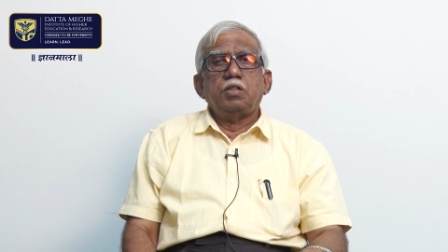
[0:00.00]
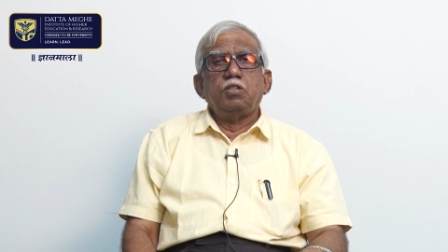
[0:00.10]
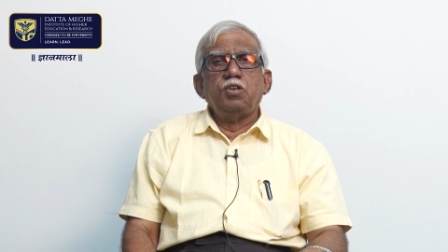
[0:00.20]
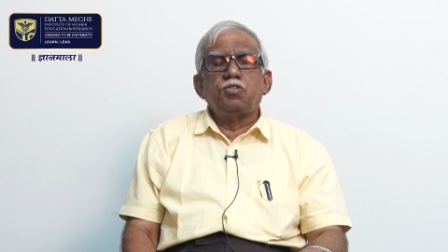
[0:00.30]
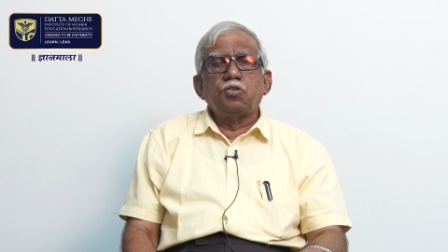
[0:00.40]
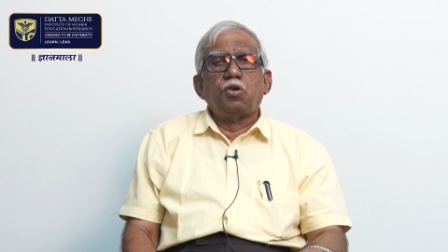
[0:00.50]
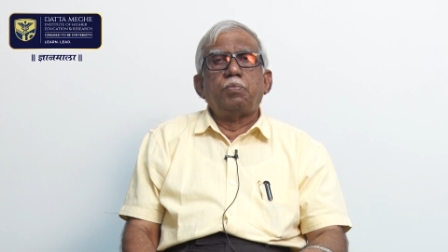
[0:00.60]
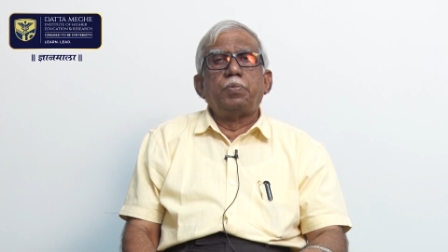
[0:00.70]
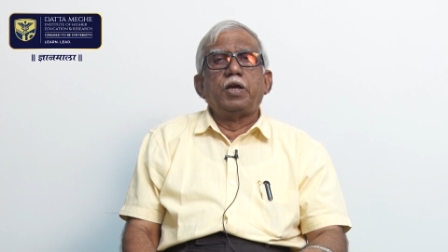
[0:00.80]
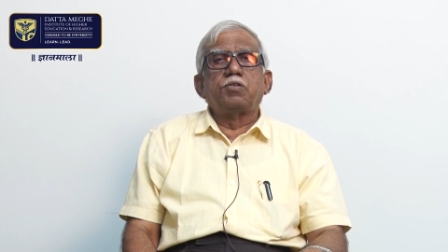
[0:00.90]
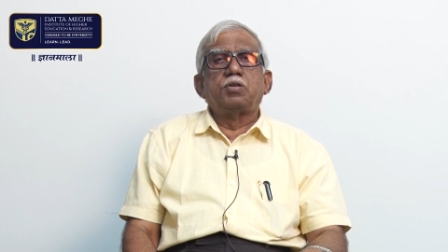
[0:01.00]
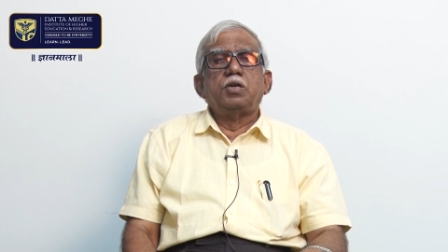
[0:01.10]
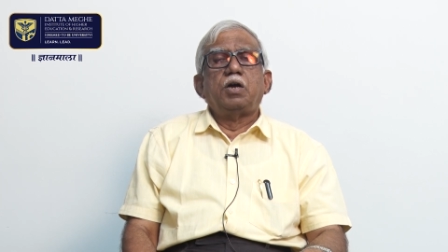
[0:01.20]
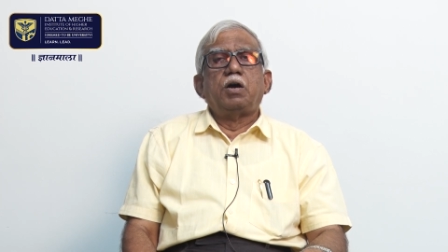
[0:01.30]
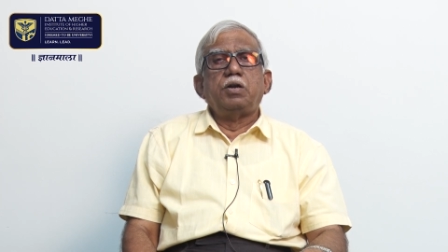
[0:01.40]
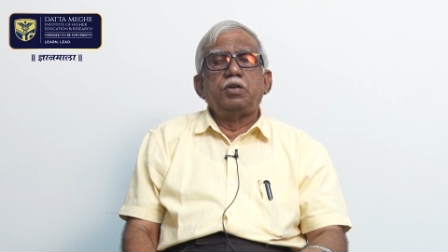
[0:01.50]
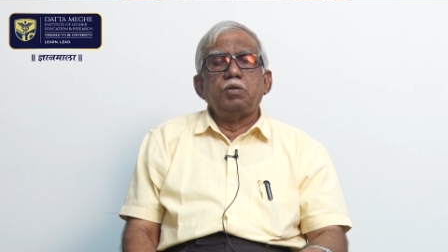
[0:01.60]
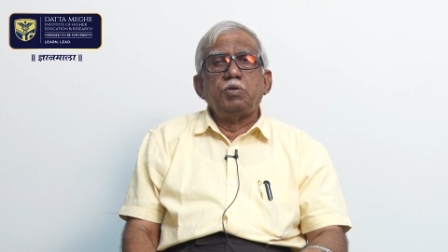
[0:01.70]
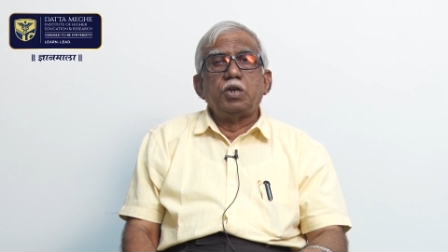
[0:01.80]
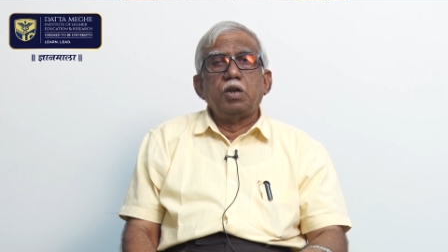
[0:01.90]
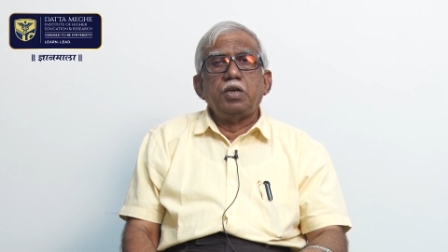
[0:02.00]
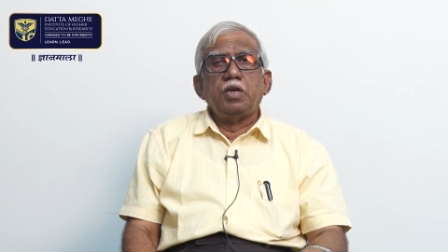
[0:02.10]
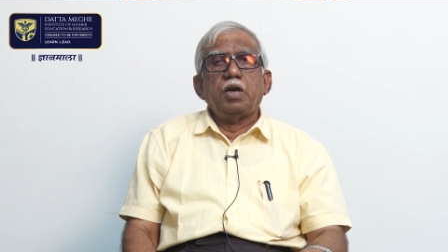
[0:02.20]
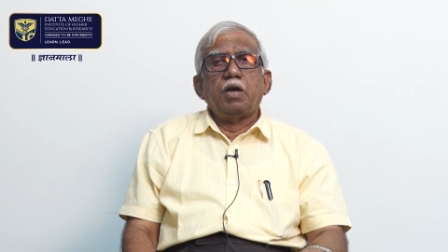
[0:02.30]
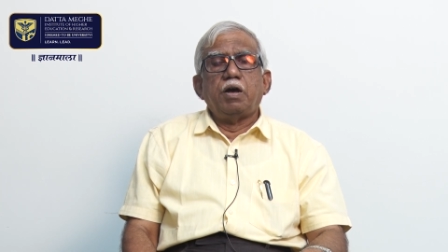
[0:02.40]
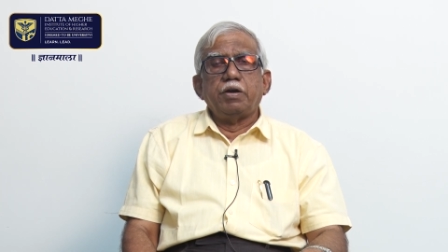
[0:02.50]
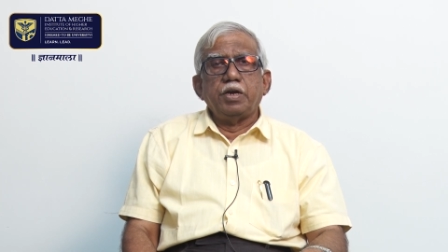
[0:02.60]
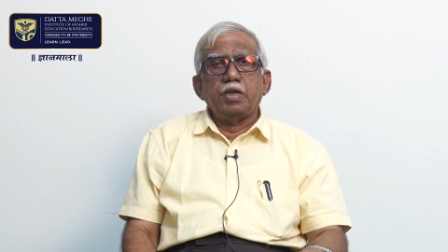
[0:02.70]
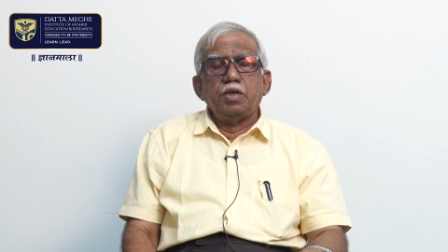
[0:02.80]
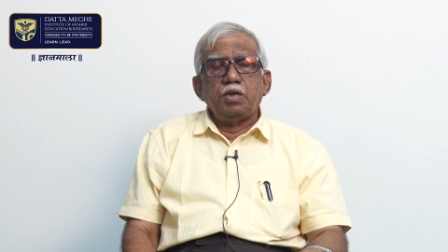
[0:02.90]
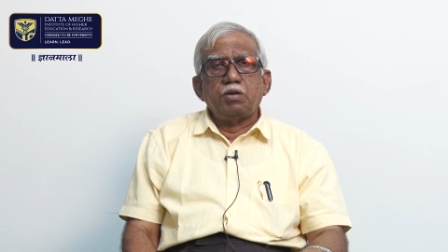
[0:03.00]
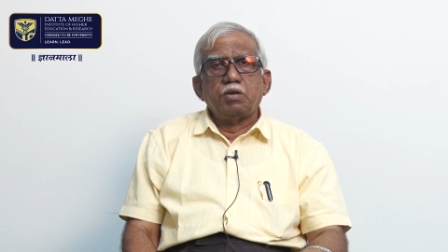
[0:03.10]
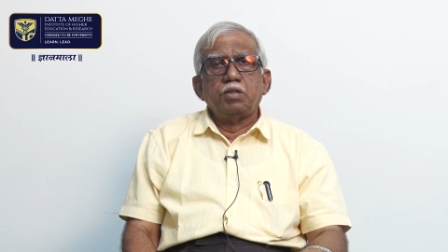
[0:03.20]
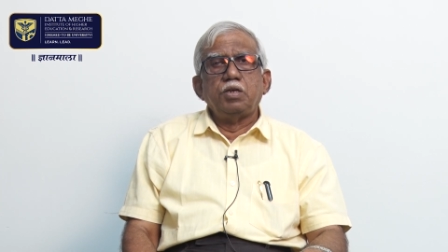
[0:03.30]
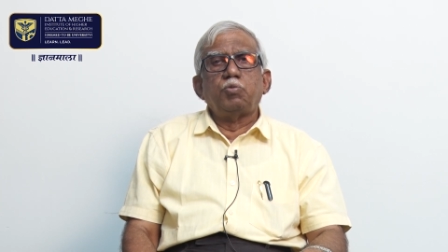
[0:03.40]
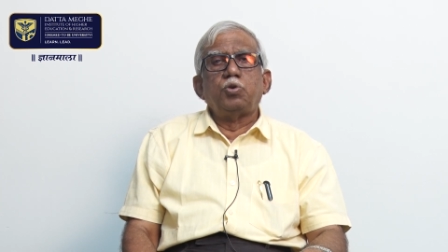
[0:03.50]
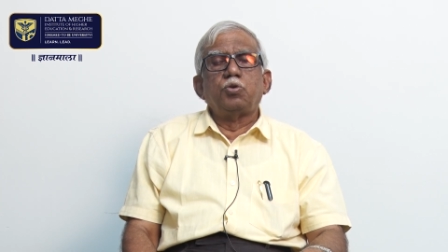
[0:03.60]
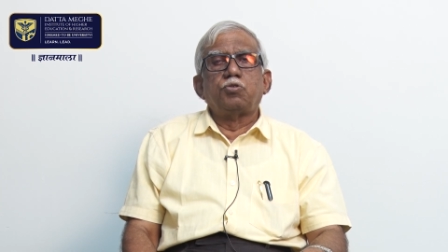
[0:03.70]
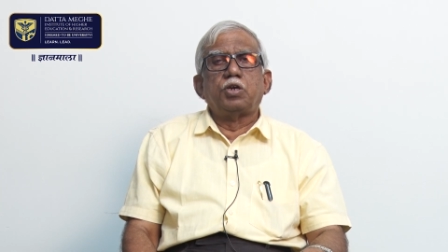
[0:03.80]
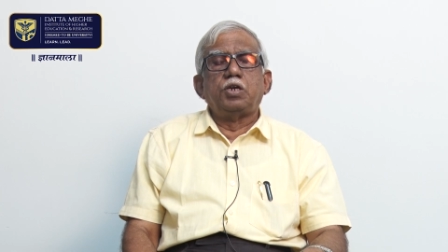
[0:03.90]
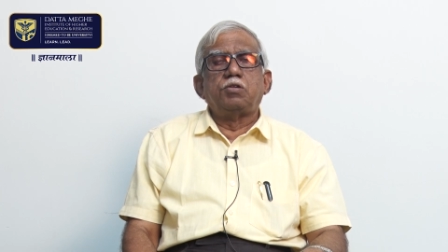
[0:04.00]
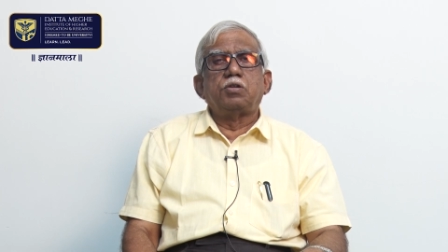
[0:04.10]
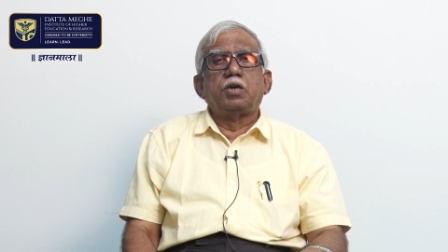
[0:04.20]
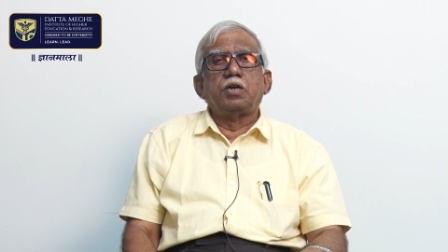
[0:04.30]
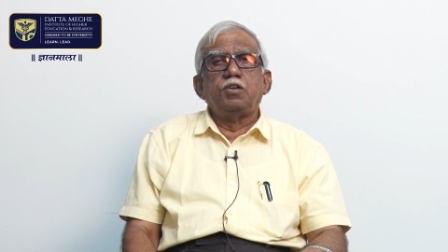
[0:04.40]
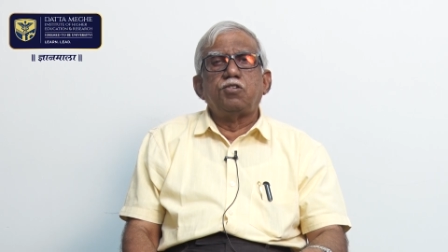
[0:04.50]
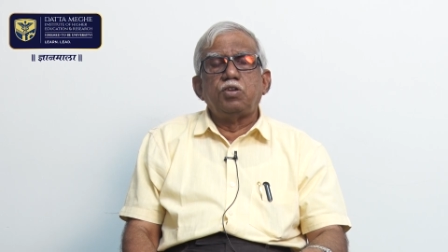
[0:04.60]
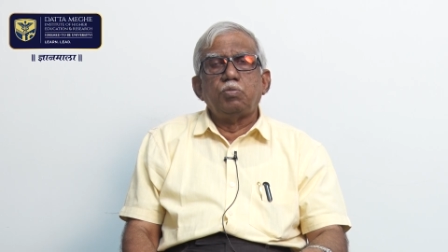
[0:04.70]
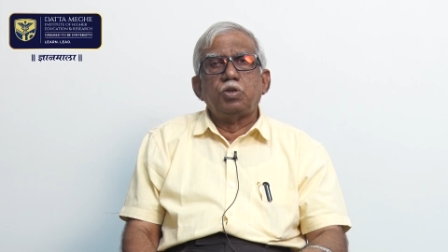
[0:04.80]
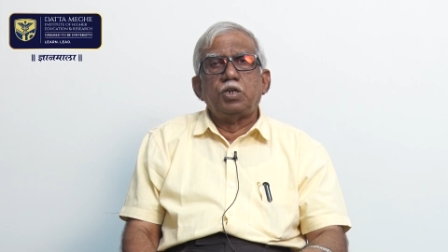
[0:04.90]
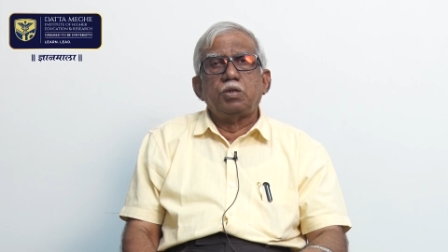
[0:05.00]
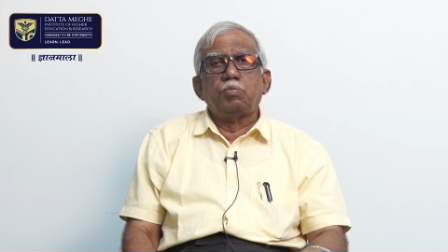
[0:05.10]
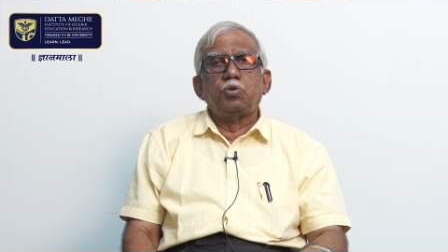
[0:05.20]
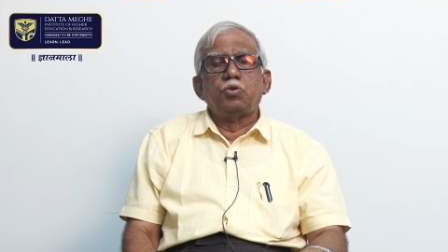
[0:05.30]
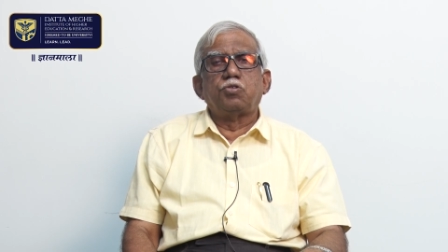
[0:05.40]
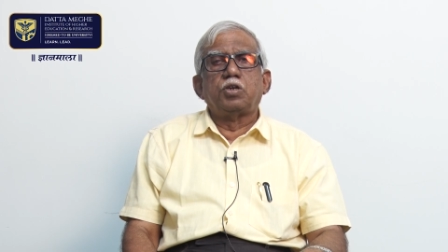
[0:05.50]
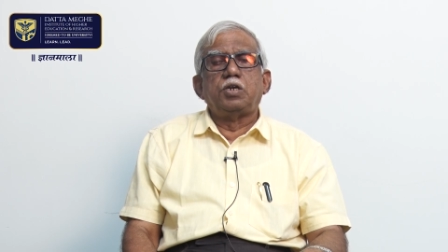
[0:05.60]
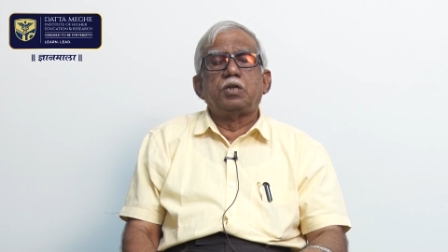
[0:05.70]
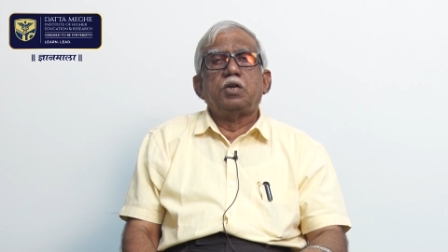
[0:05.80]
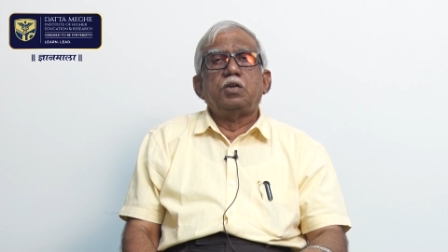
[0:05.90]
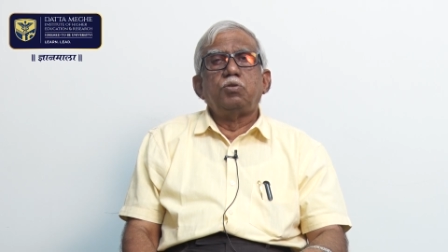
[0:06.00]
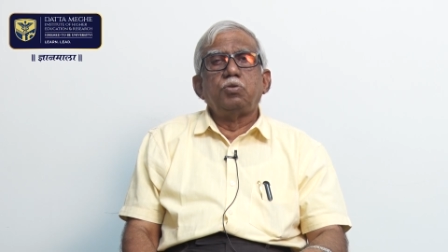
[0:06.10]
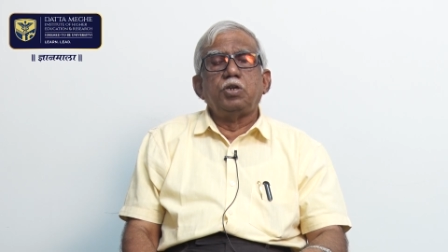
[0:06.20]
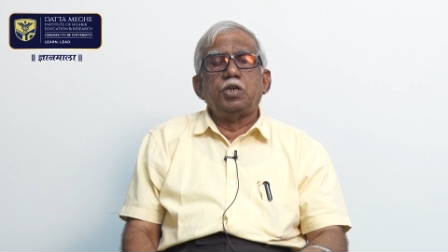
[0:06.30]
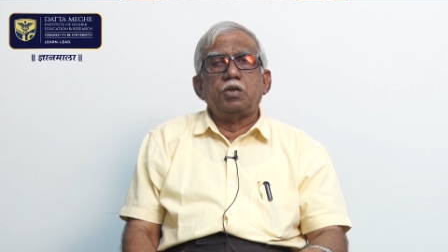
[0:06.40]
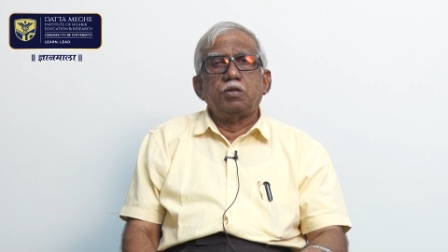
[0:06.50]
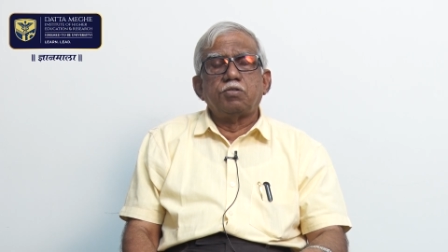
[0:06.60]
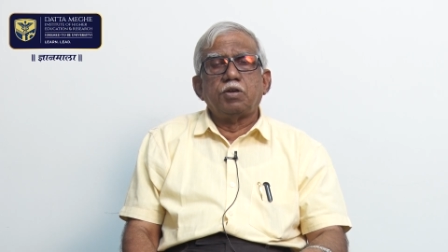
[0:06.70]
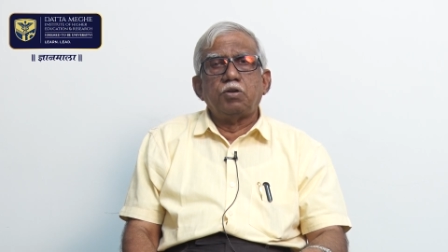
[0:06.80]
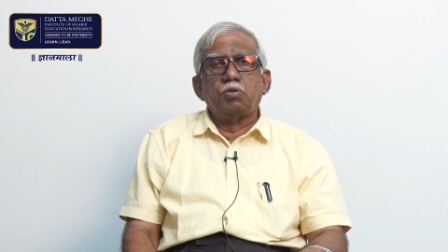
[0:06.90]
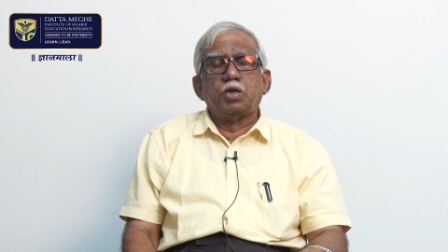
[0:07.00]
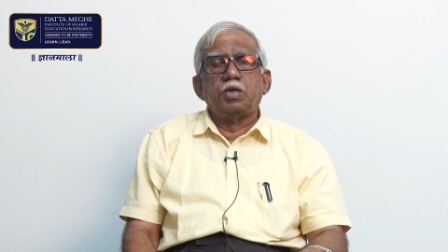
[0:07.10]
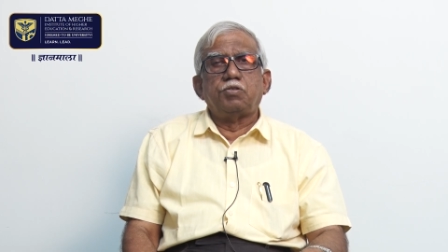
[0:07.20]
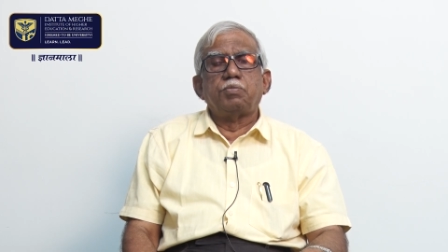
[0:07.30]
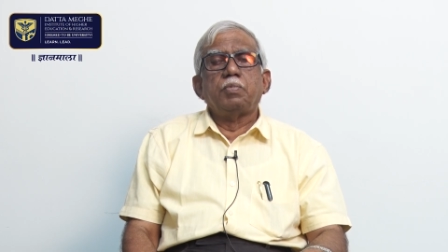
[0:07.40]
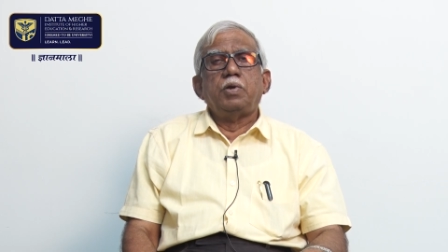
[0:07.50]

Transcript: This complex ultimately again enter the monocytes, again stimulate the monocyte to create the cytokines,